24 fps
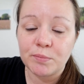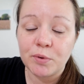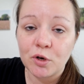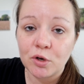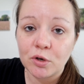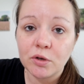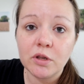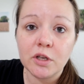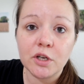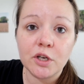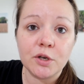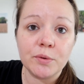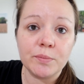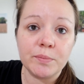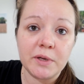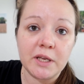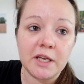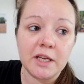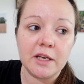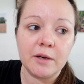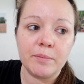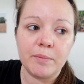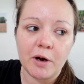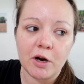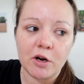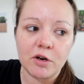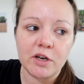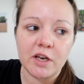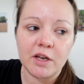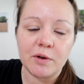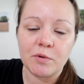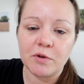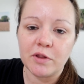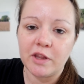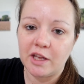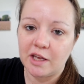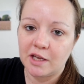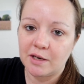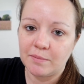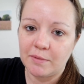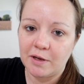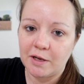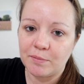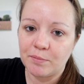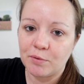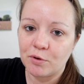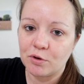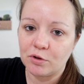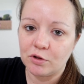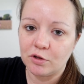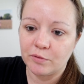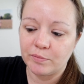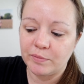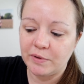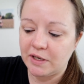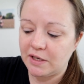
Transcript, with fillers: perler bead party where they could make perler